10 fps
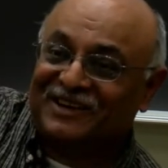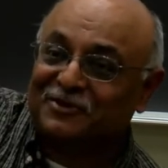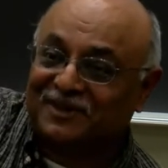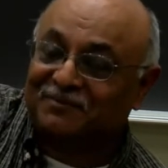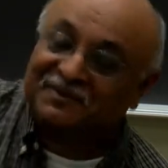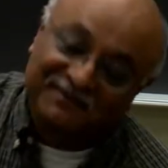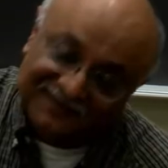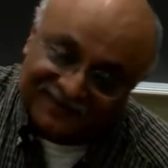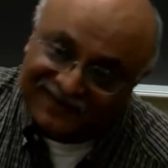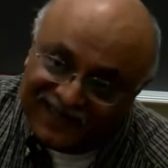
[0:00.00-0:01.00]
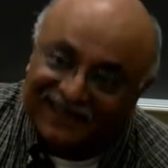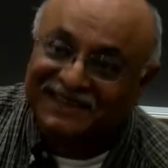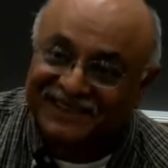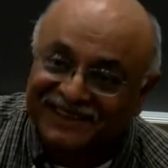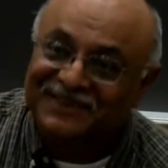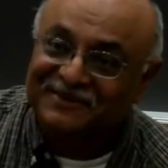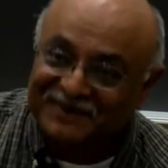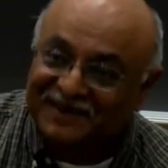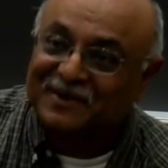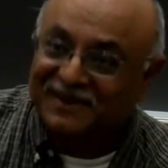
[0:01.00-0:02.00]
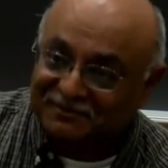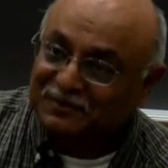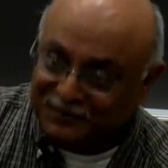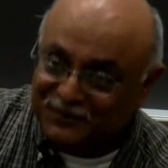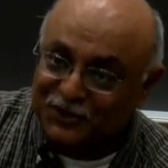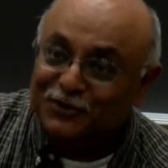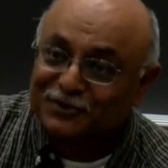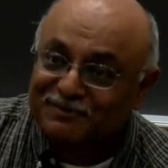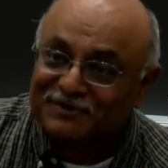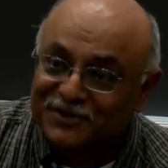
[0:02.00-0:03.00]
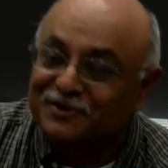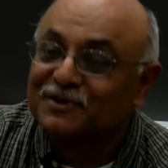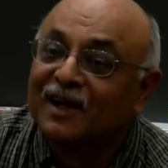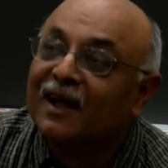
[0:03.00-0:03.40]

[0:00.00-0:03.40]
older. Eh, you know, true, true.